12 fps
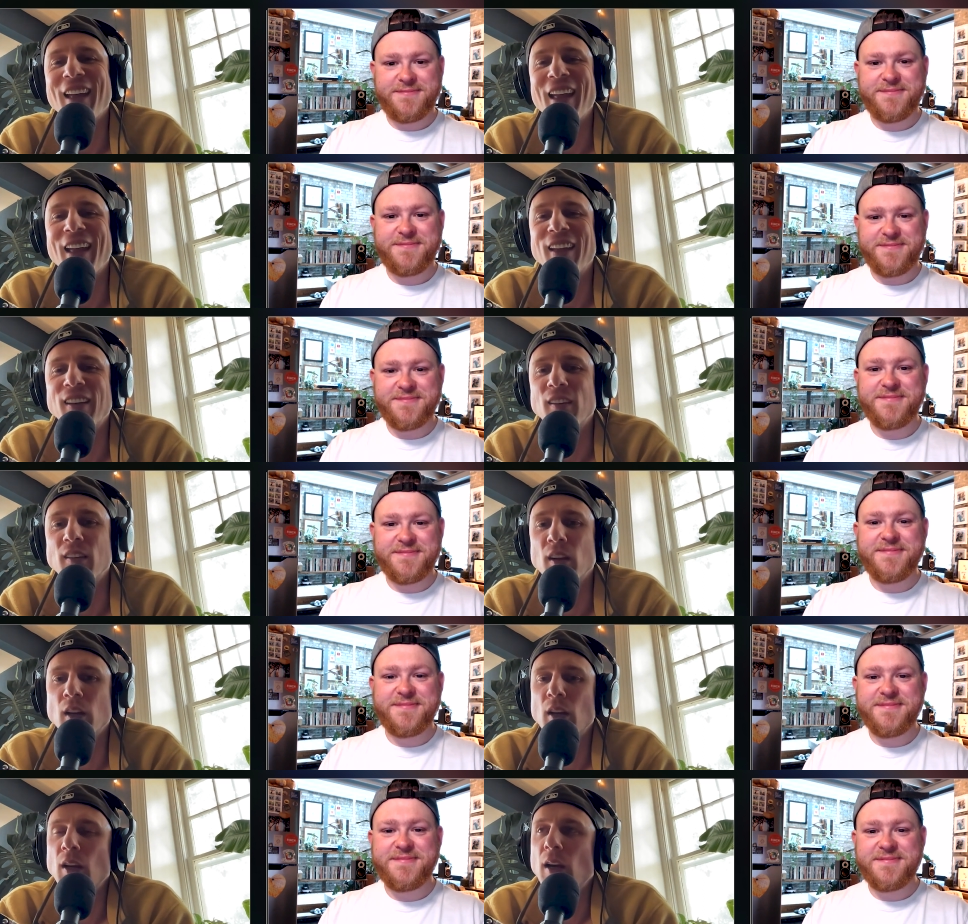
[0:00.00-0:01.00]
Speaker 1: And
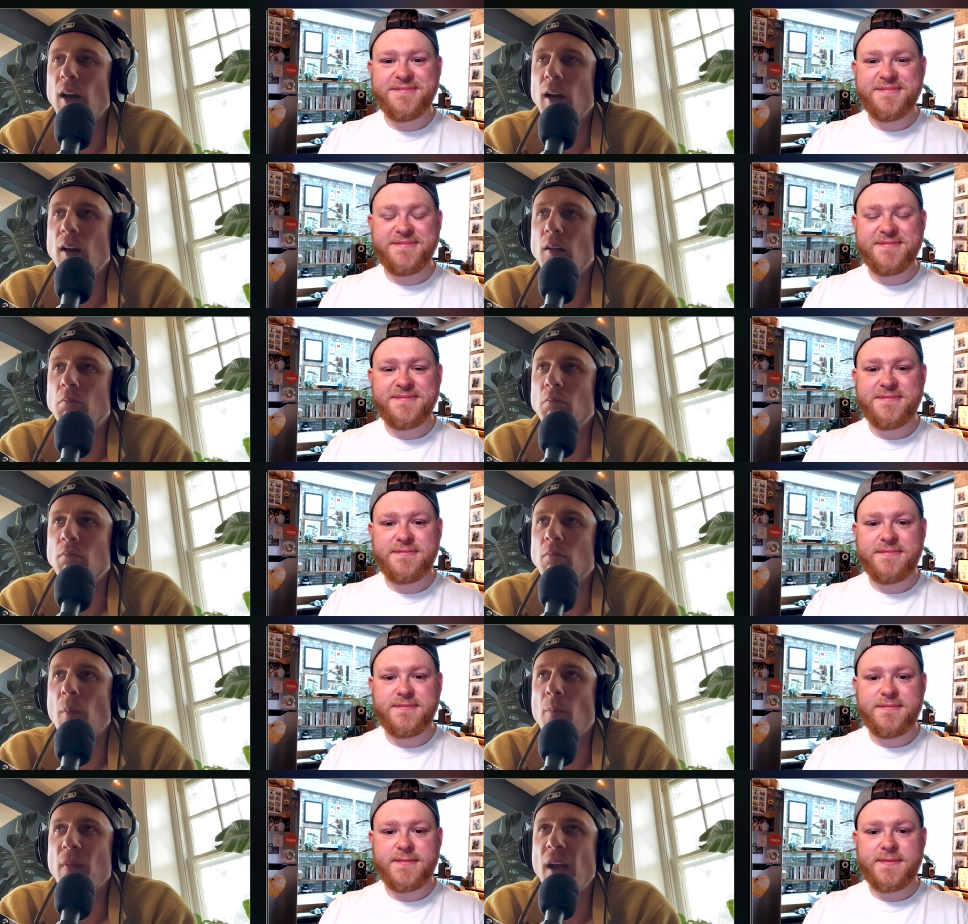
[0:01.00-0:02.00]
um,
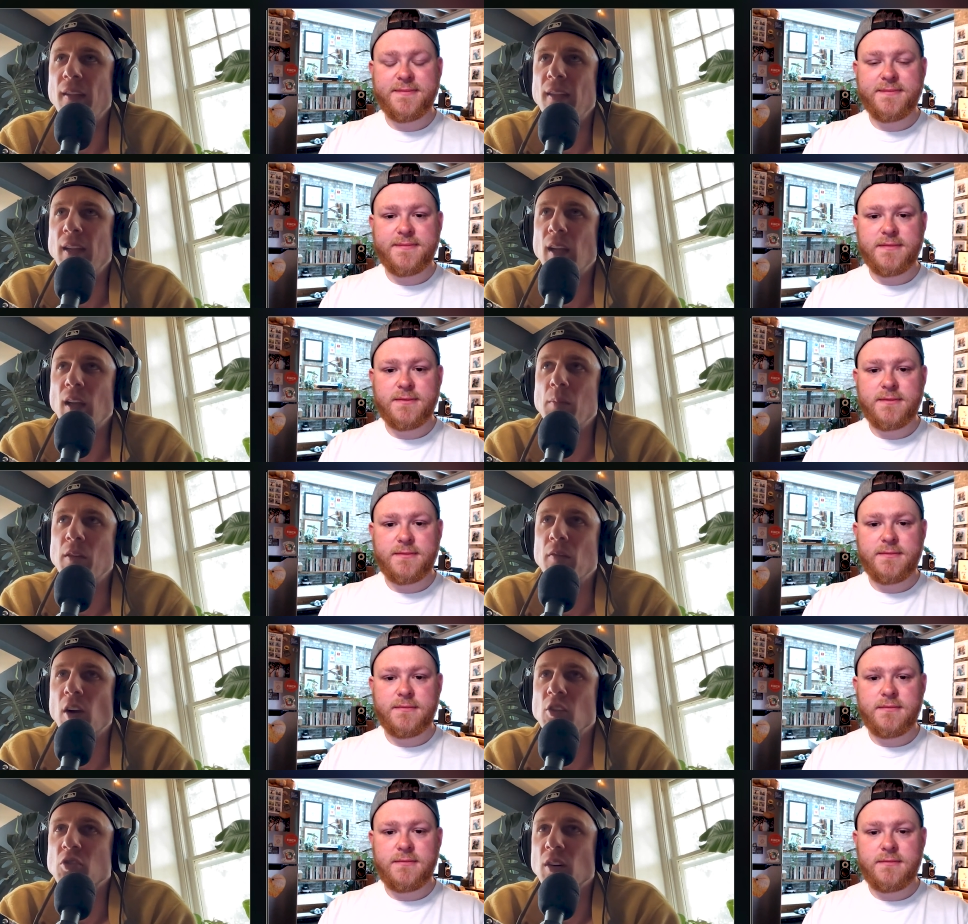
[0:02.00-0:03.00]
I think it can be
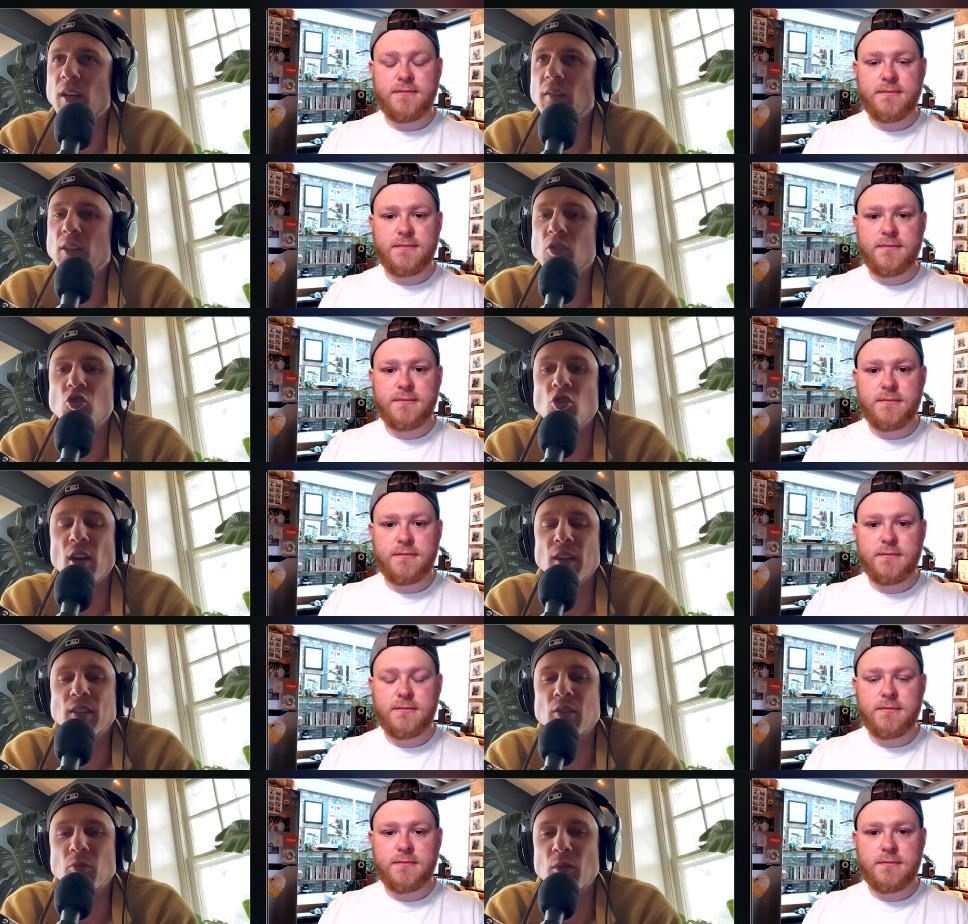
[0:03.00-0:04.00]
frustrating if it
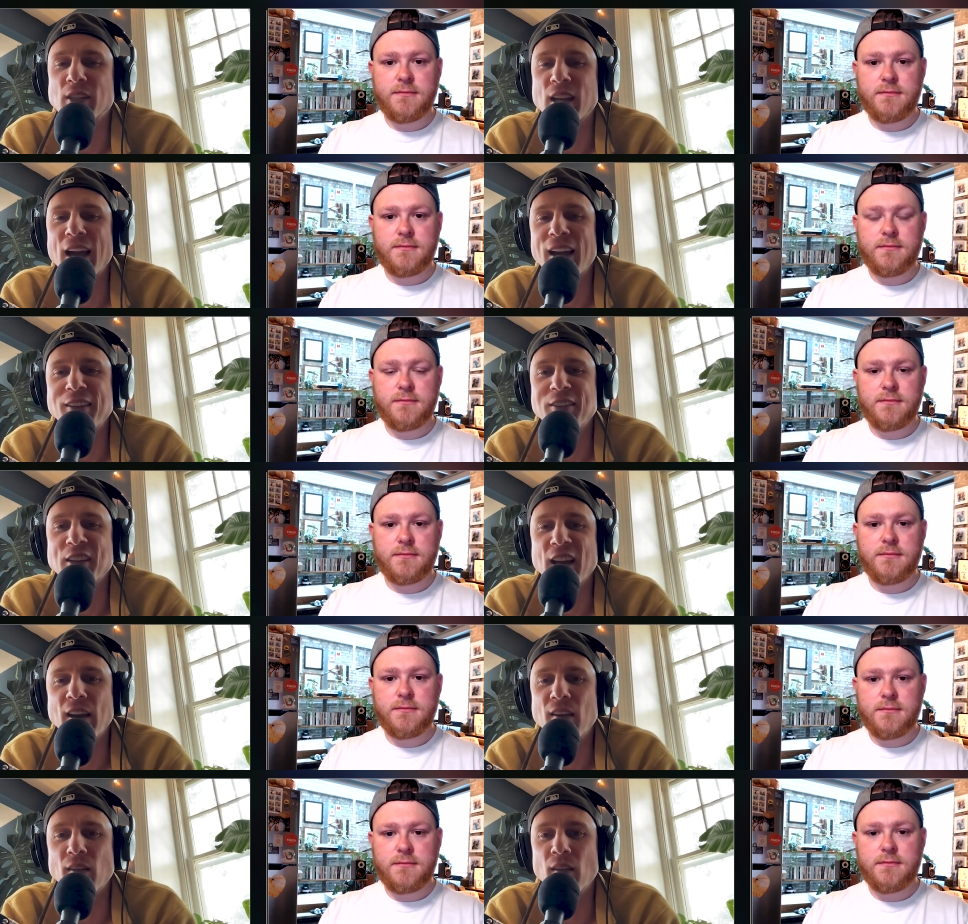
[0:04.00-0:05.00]
just resides
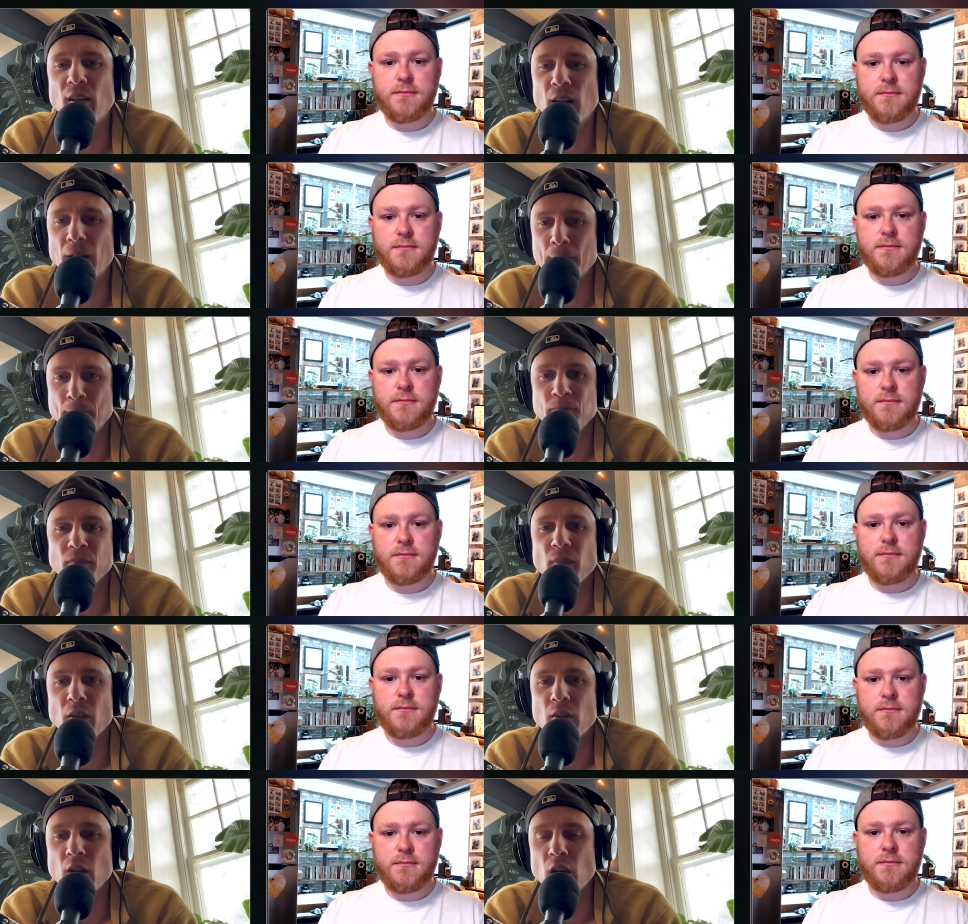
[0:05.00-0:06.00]
in
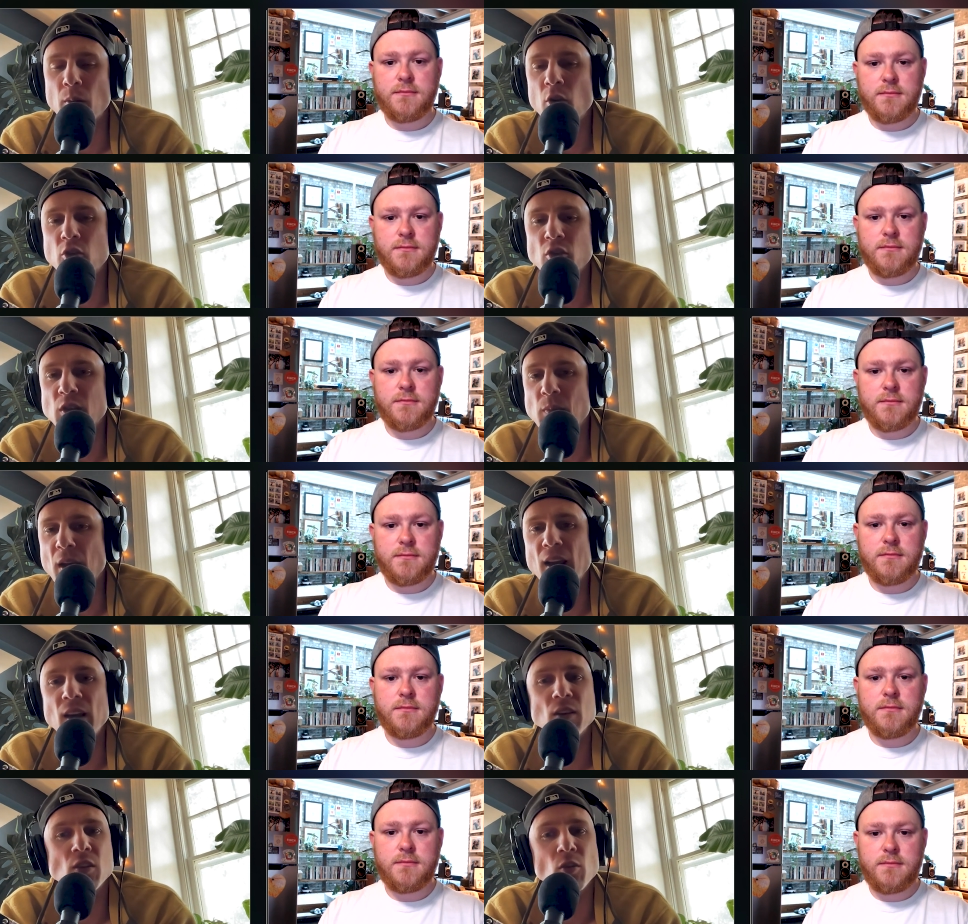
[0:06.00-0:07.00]
the commercial
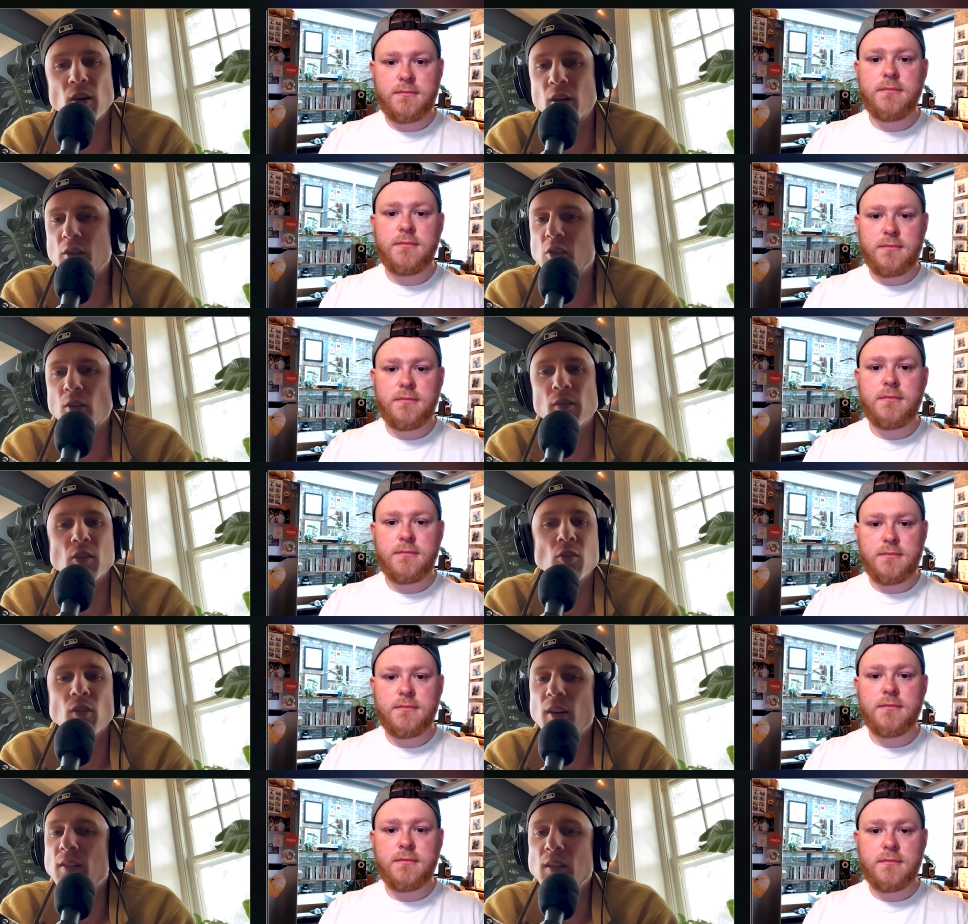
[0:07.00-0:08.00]
space or in a service
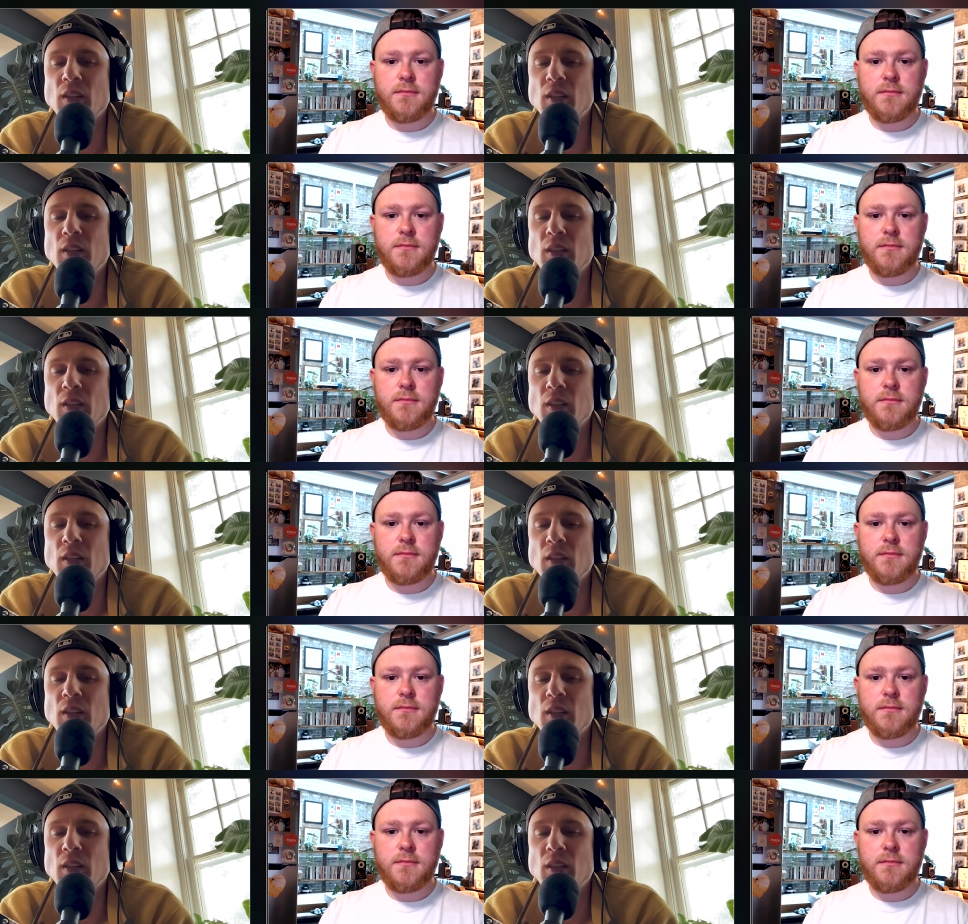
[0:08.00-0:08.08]
oriented